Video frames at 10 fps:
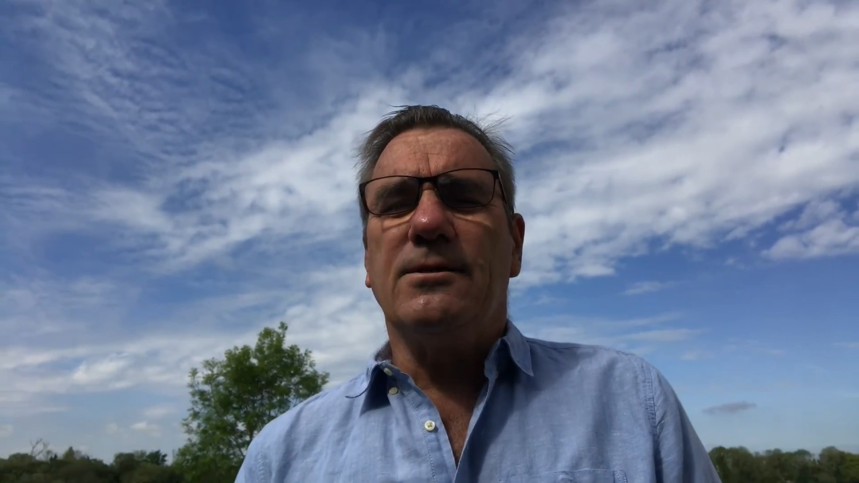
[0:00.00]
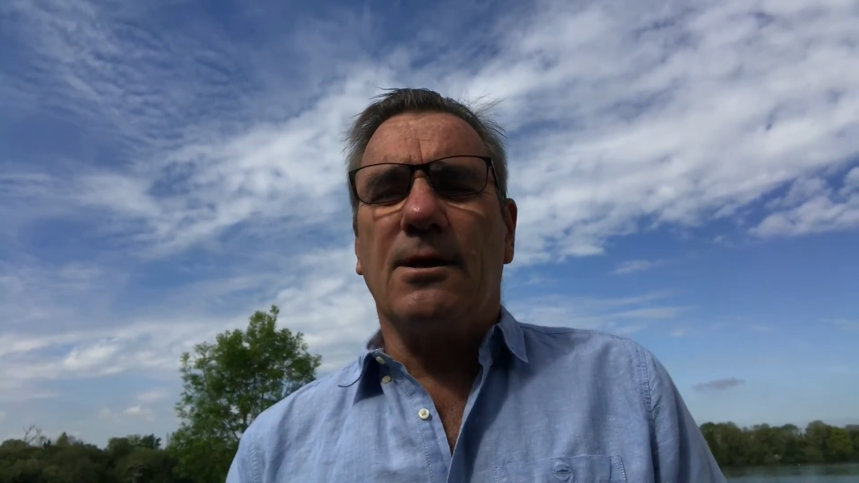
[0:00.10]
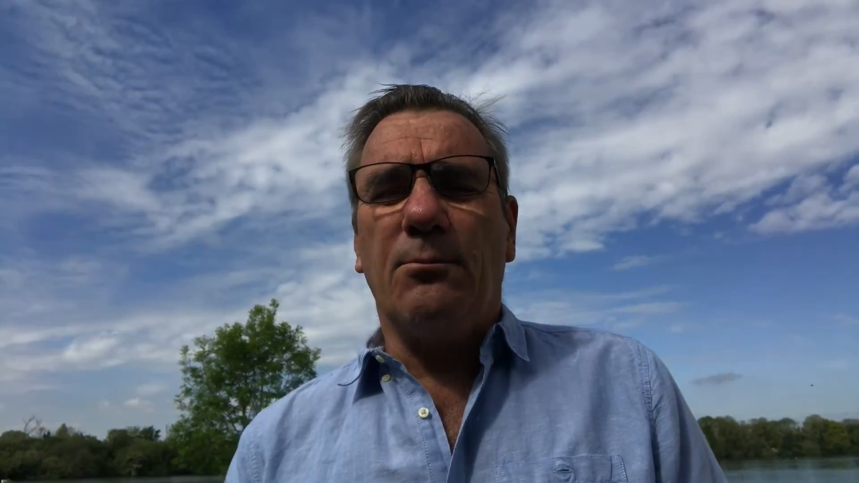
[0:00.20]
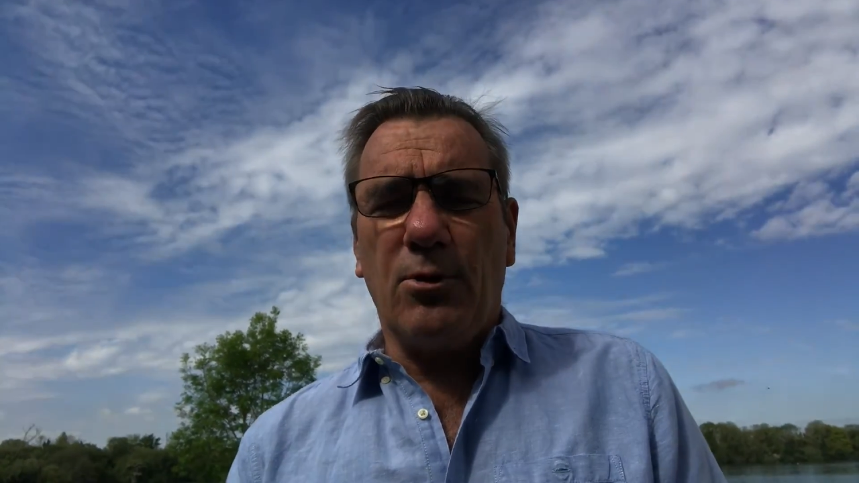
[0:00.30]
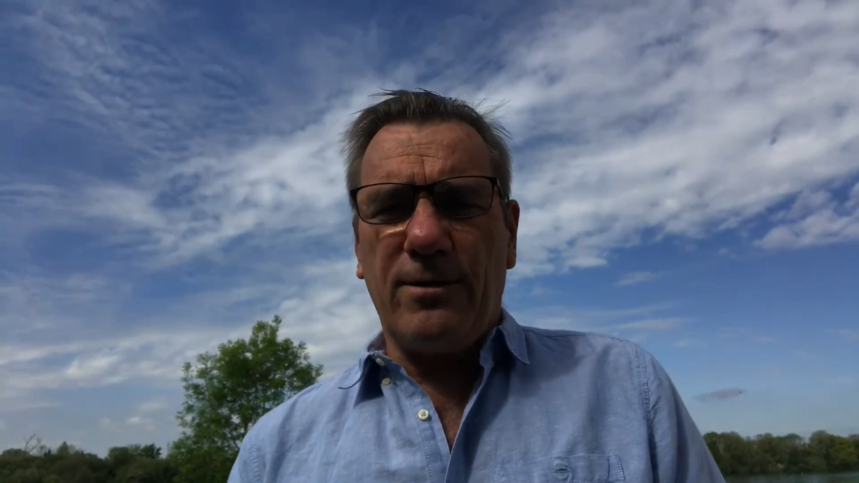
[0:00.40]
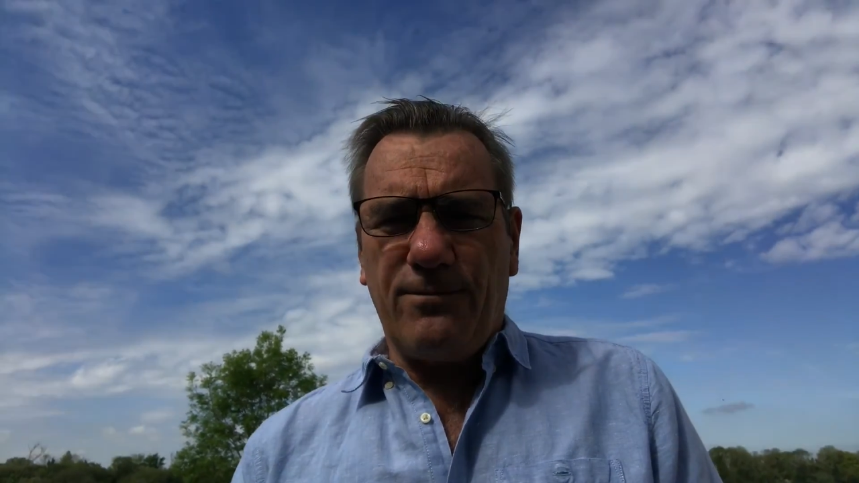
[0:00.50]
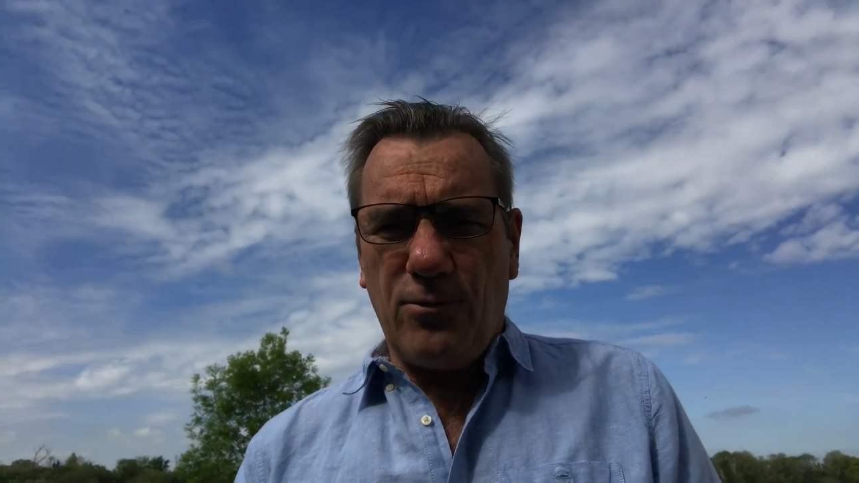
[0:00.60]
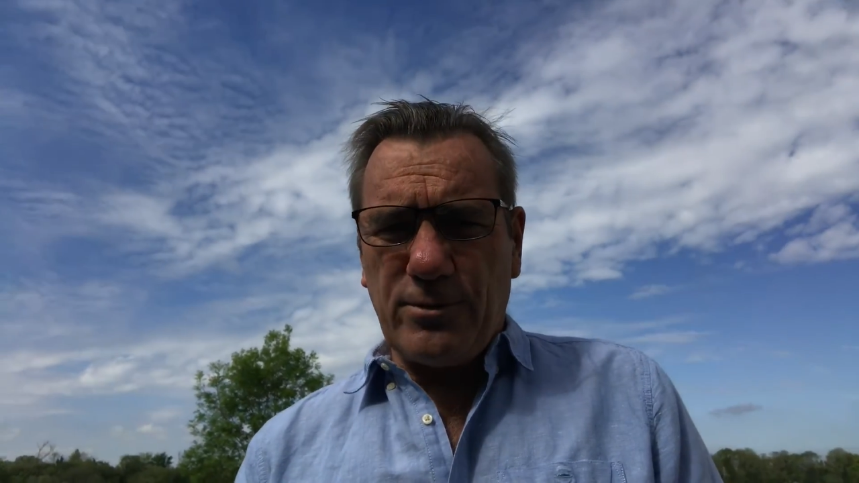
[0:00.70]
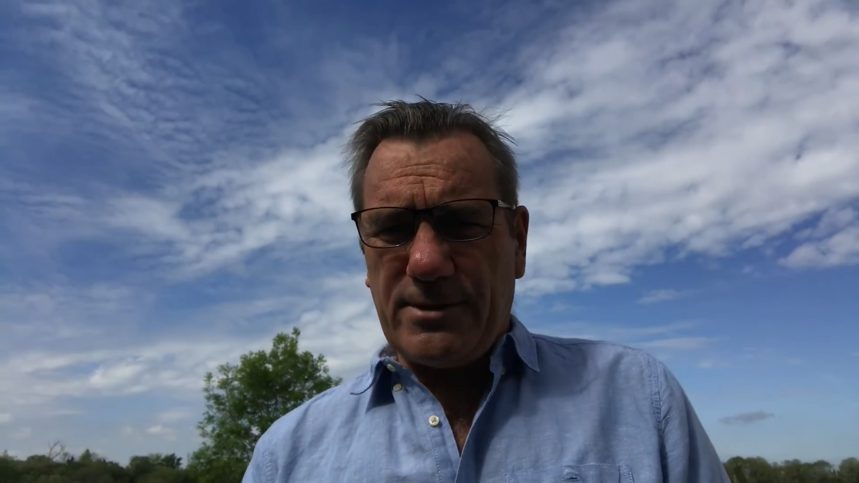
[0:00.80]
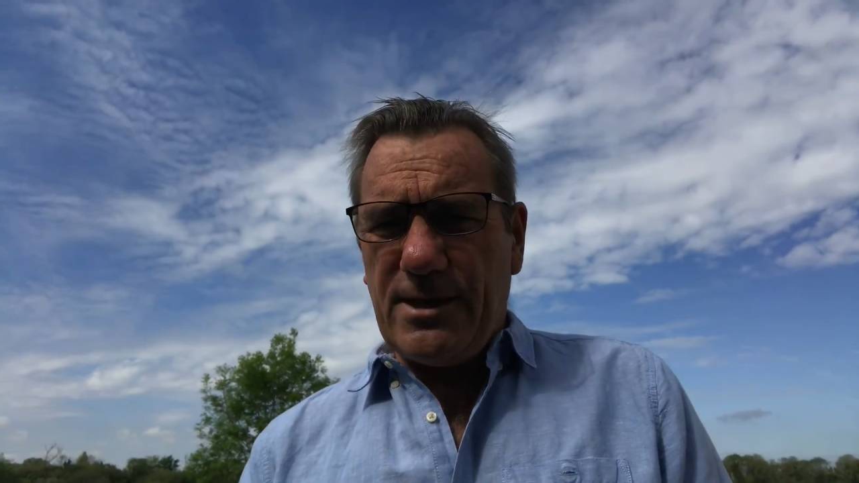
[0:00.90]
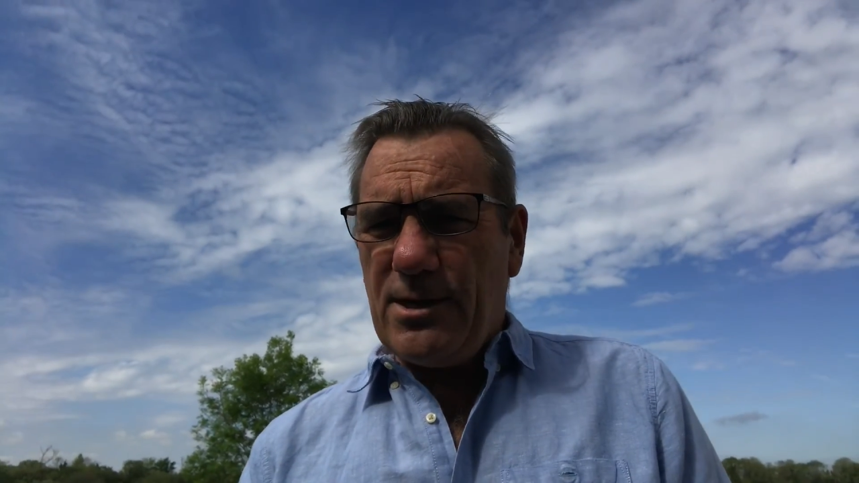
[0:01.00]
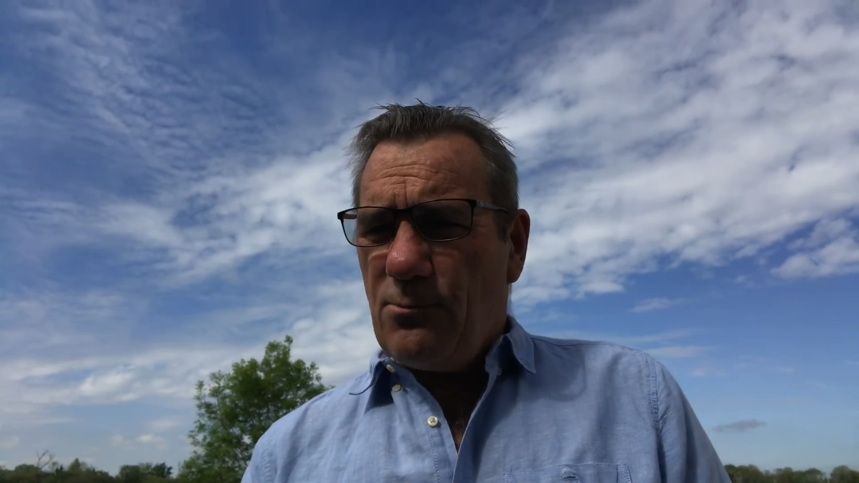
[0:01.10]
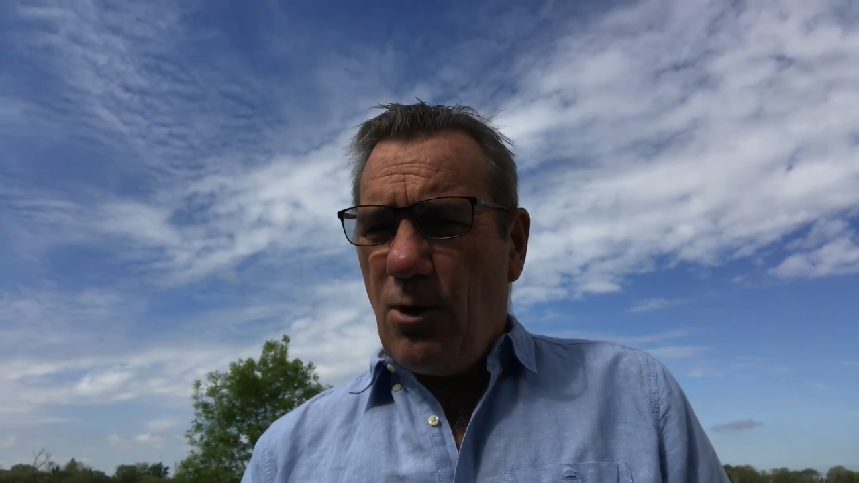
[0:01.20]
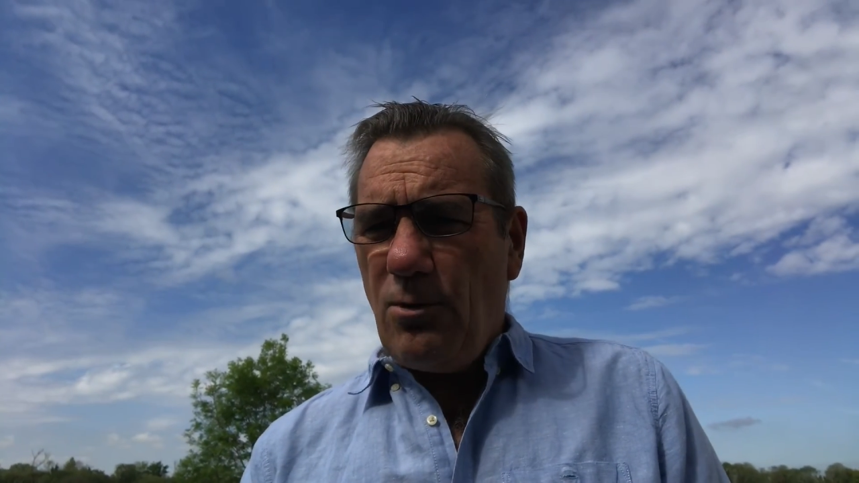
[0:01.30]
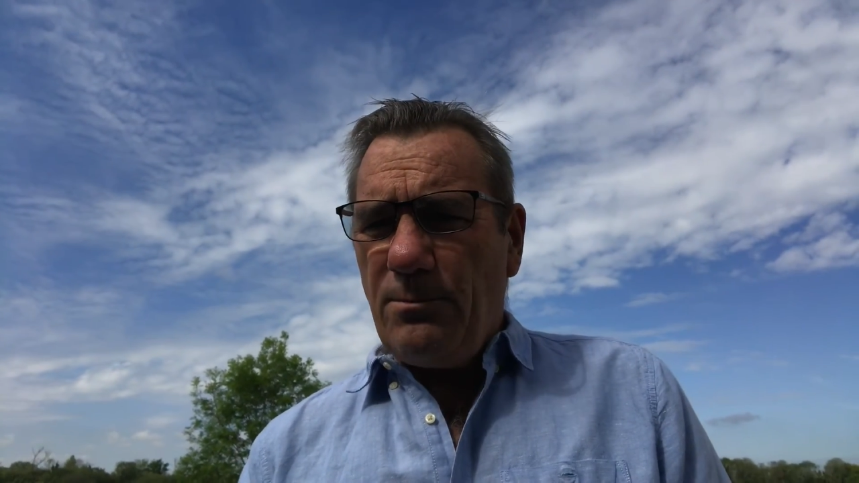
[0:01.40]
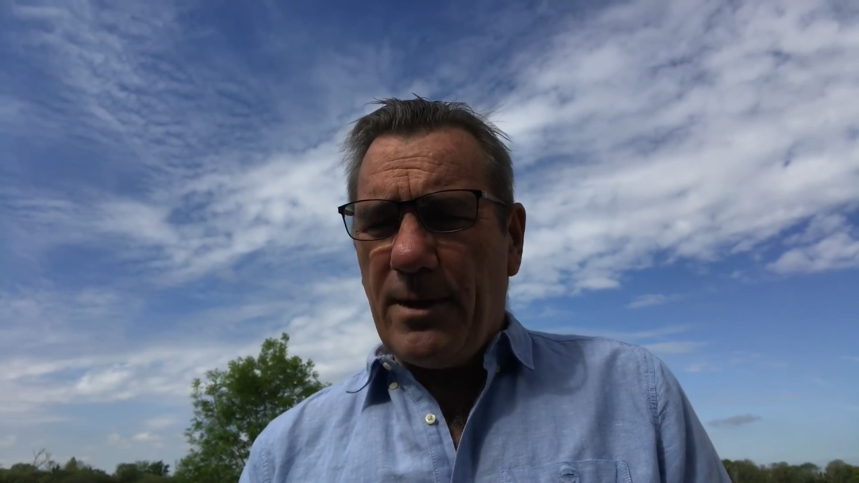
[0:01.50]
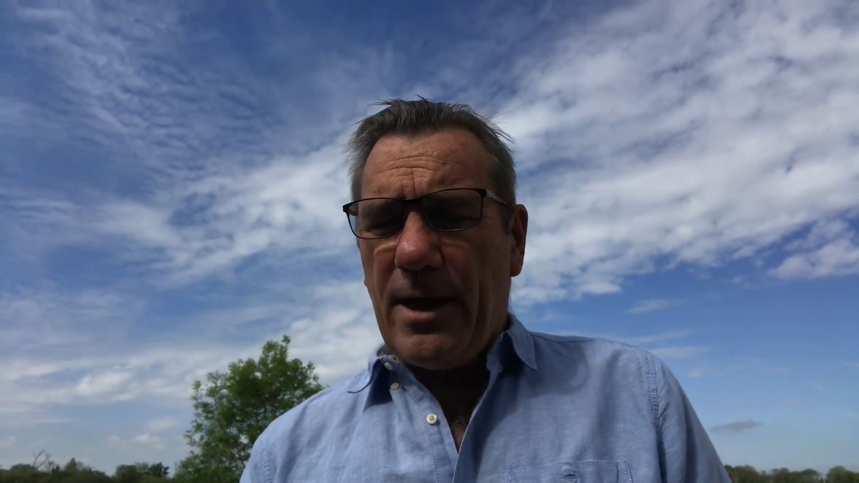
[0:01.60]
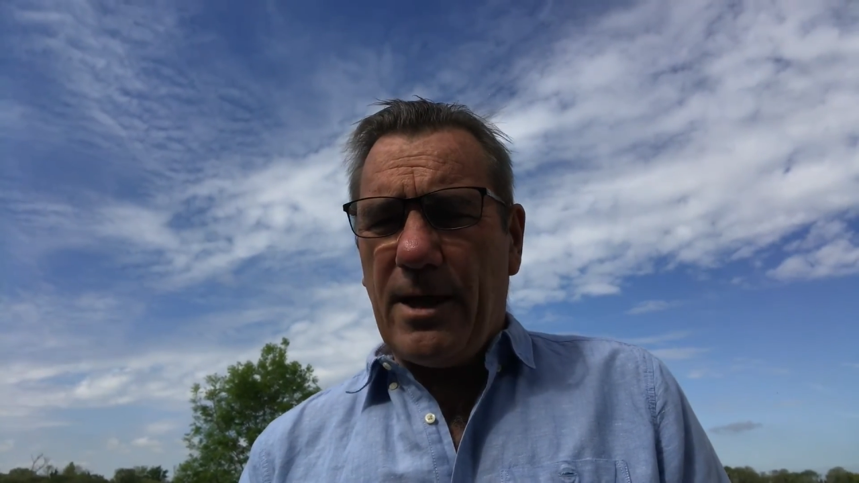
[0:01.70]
So I'm looking forward to seeing you all,